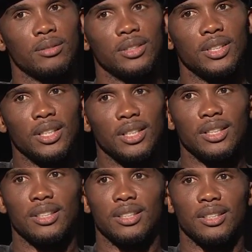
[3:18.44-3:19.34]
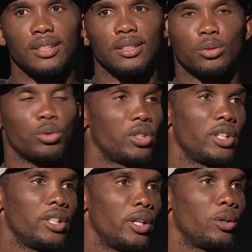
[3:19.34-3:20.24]
Back in those days,
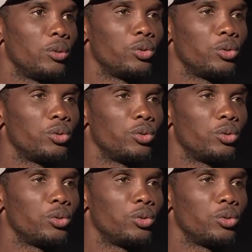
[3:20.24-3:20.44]
football